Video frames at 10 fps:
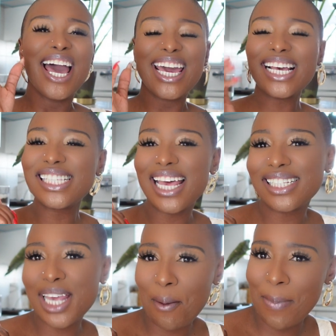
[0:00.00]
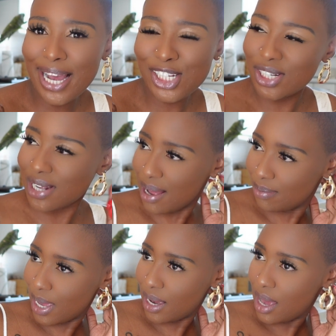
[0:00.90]
He said, "Take pictures."
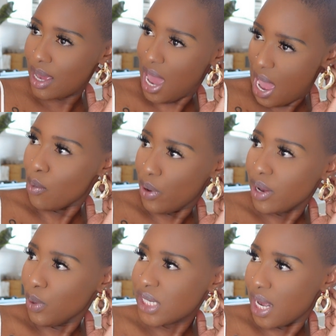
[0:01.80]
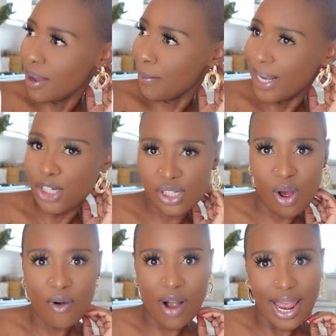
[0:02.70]
I'm like, "Yeah, we're taking pictures,
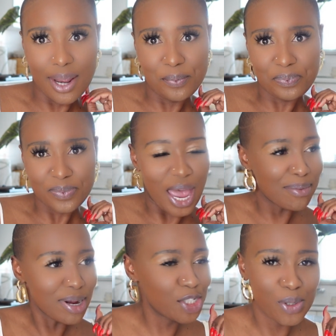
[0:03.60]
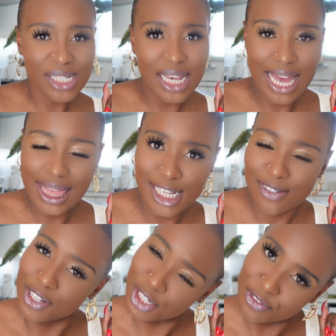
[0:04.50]
all right. I'm not dressing like this
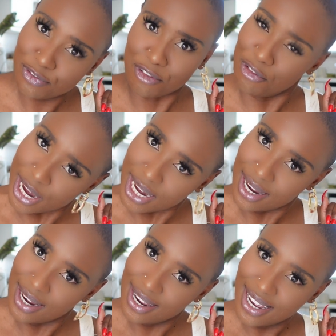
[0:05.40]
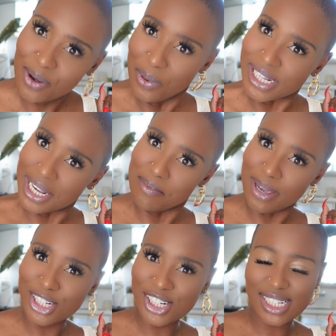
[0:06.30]
for free. We're taking
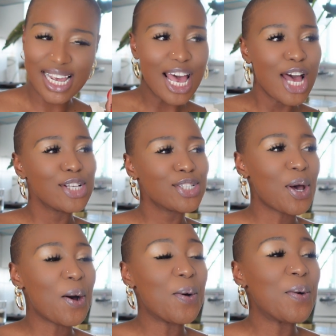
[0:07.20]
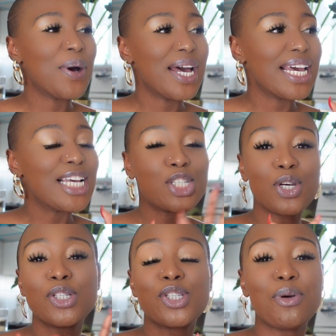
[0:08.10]
pictures." So he
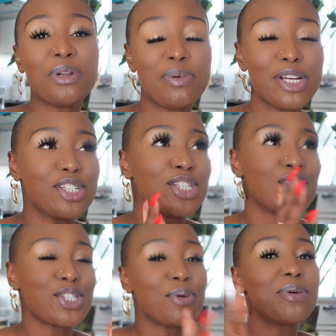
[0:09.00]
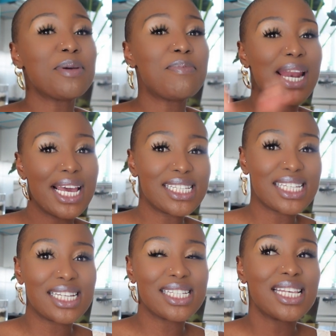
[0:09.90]
took so many pictures in so many
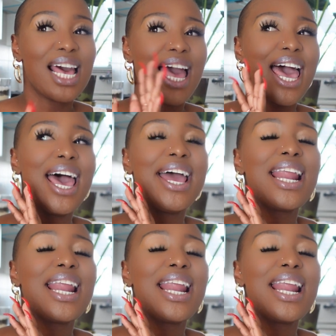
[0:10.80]
places, and